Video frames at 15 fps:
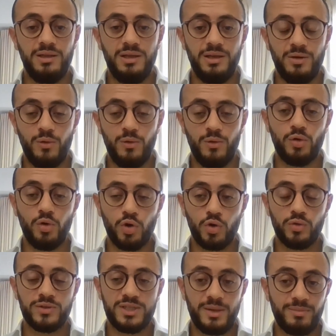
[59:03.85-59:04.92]
the overall
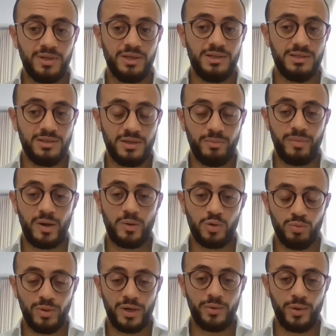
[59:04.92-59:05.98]
concept is
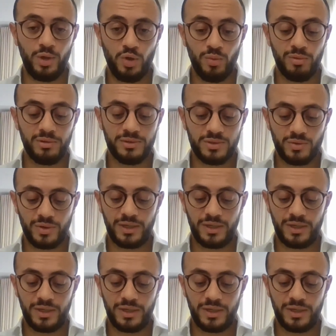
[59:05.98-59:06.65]
powered by renewables.